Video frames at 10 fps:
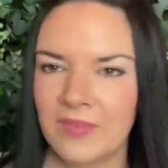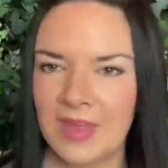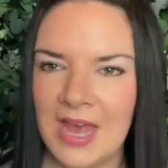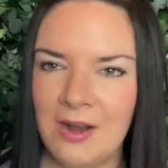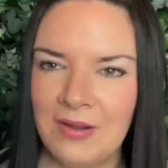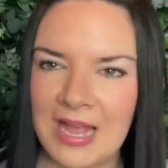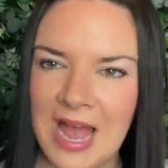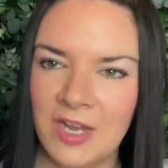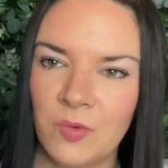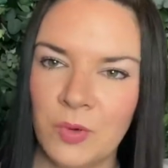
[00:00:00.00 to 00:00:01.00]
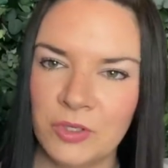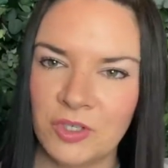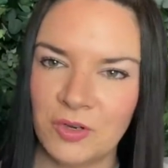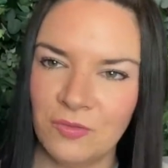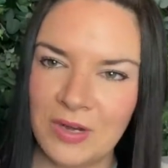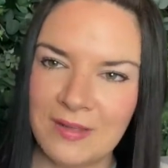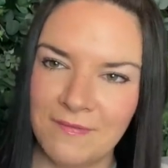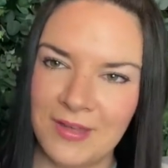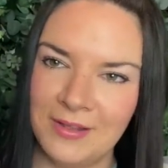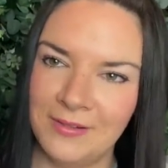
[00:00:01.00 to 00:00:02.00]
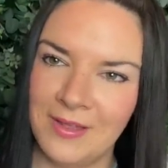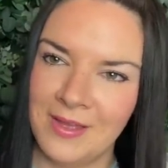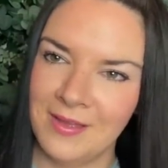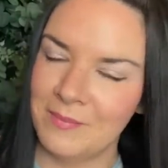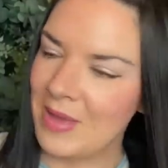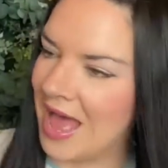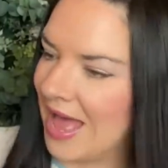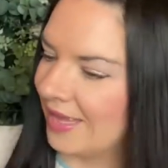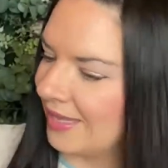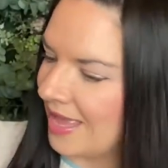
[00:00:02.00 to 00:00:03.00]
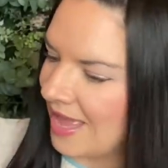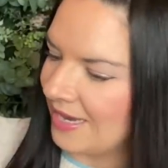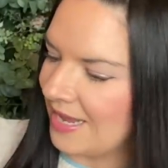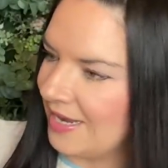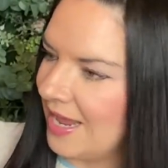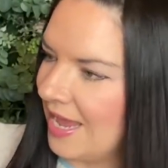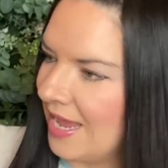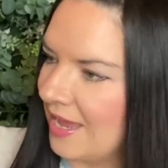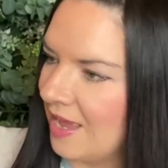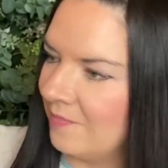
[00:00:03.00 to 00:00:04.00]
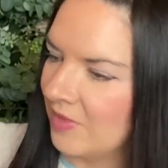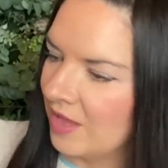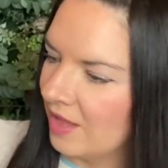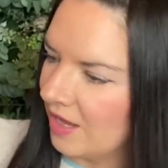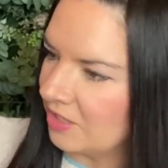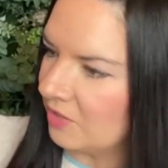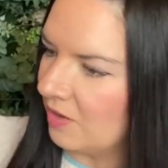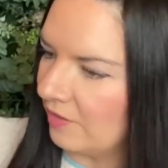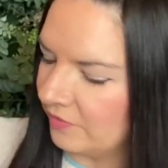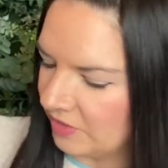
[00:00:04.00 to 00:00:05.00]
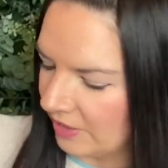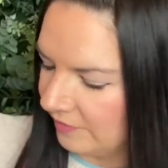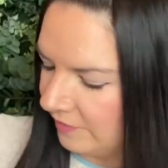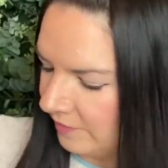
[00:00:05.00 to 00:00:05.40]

Caring Hand Wash Refill Pack. And in here, I do love Dove.